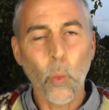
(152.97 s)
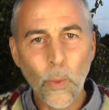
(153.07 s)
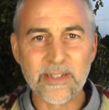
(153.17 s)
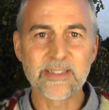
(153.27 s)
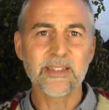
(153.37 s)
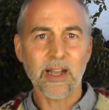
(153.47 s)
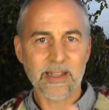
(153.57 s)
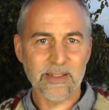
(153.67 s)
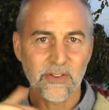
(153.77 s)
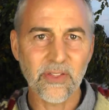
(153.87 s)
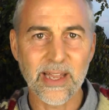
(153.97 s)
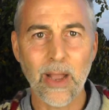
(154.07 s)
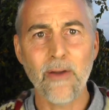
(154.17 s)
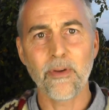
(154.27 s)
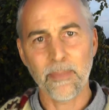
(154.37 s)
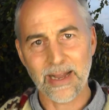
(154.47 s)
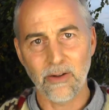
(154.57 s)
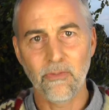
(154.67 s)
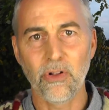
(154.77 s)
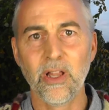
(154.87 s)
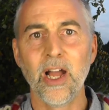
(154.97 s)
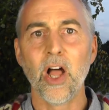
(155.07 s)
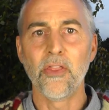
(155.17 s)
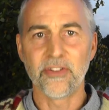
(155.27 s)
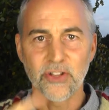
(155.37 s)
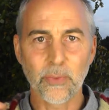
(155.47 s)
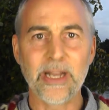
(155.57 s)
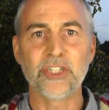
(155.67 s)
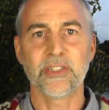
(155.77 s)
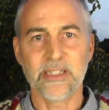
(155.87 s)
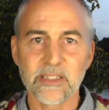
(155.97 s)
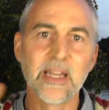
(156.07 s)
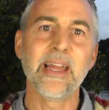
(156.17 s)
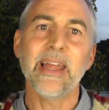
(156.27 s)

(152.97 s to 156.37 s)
We're stuck in this thing, however powerful the situation is,